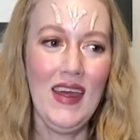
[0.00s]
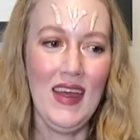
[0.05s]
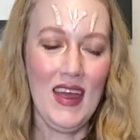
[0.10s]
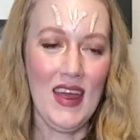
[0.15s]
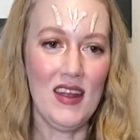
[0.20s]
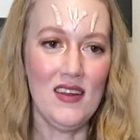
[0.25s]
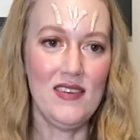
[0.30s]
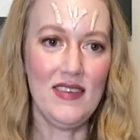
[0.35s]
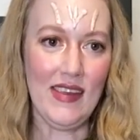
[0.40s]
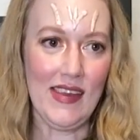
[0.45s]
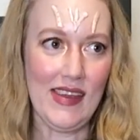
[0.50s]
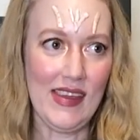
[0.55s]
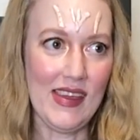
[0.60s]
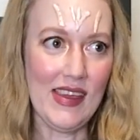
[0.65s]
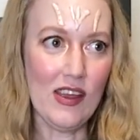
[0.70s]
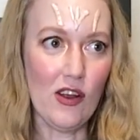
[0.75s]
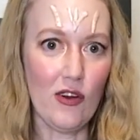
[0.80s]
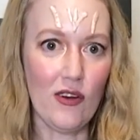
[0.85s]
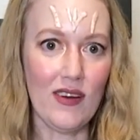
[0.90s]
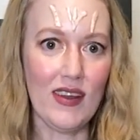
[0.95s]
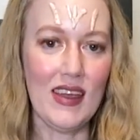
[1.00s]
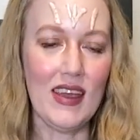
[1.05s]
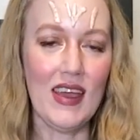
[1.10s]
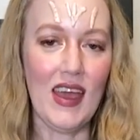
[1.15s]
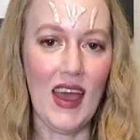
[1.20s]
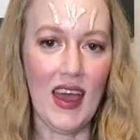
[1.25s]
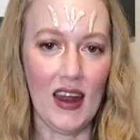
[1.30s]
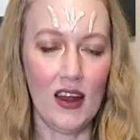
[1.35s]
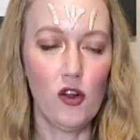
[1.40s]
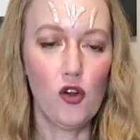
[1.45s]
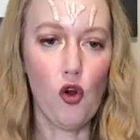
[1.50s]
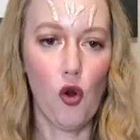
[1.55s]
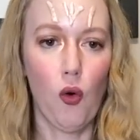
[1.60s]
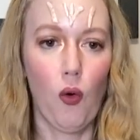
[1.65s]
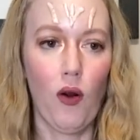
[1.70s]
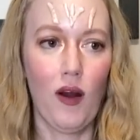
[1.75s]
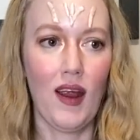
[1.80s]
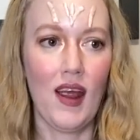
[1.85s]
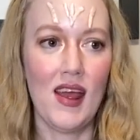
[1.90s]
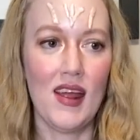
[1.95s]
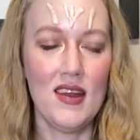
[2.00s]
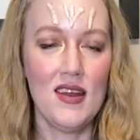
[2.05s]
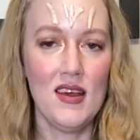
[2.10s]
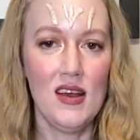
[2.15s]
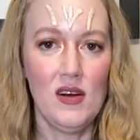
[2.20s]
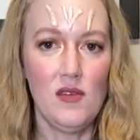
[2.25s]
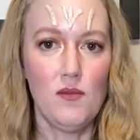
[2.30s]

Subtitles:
and Tahiri and Corran